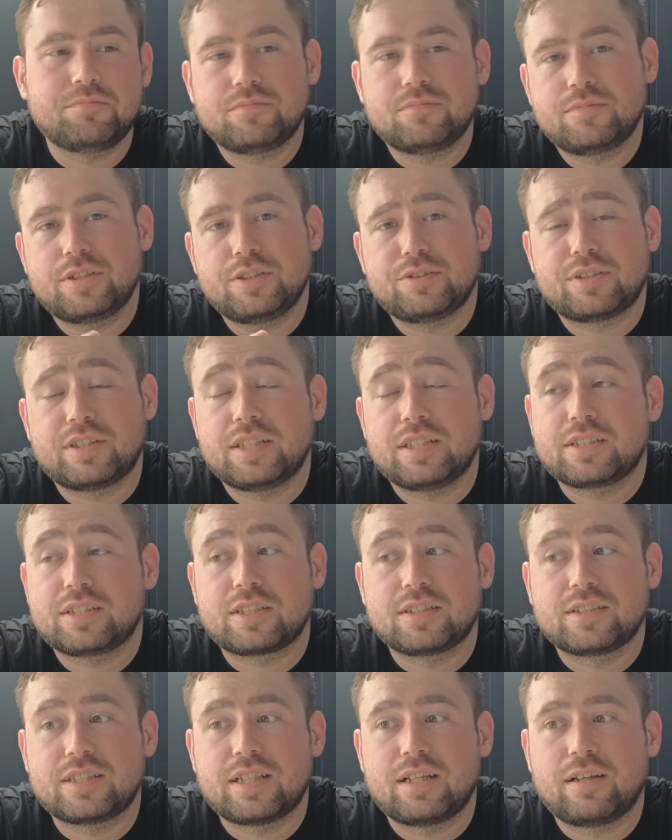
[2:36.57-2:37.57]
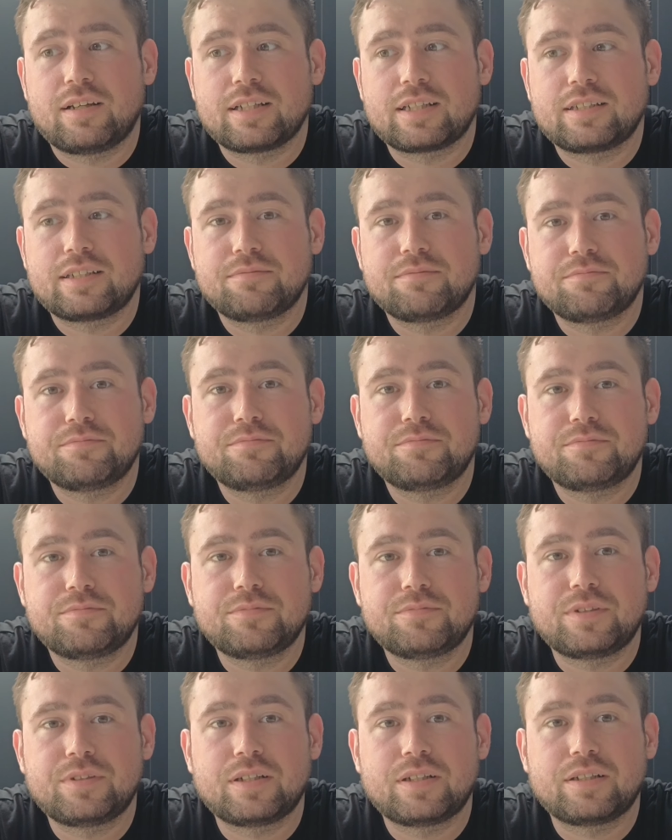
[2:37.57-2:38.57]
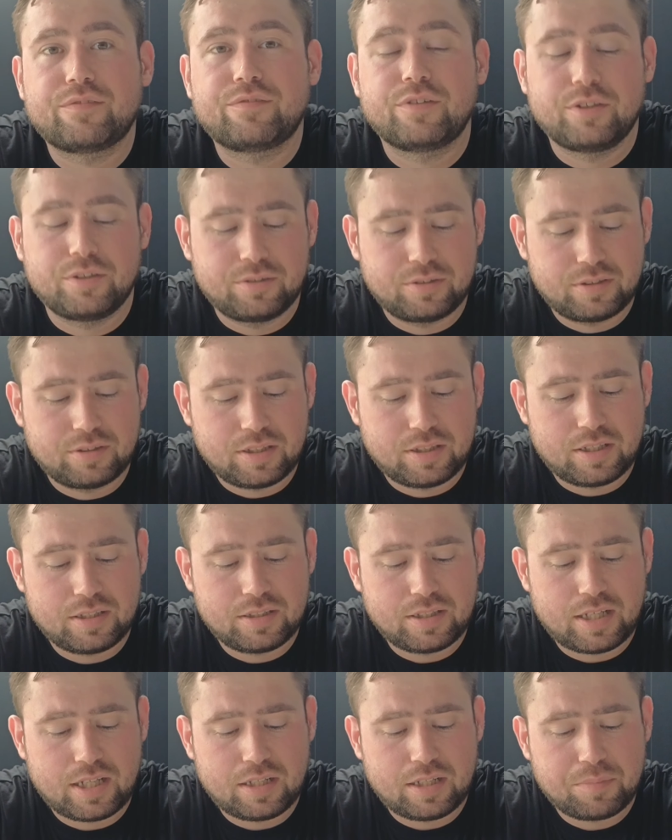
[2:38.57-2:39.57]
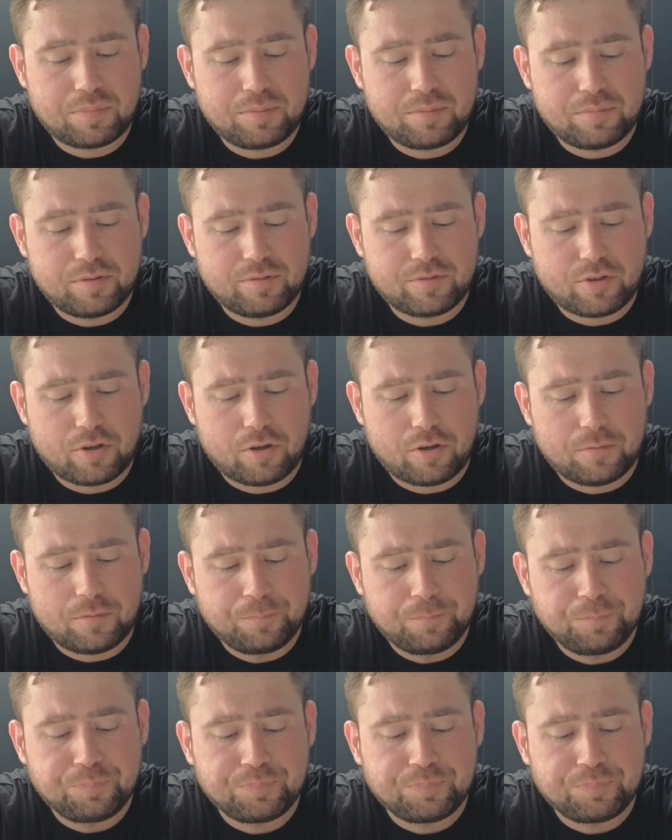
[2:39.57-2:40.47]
Usually it's because they like the food that other people have got.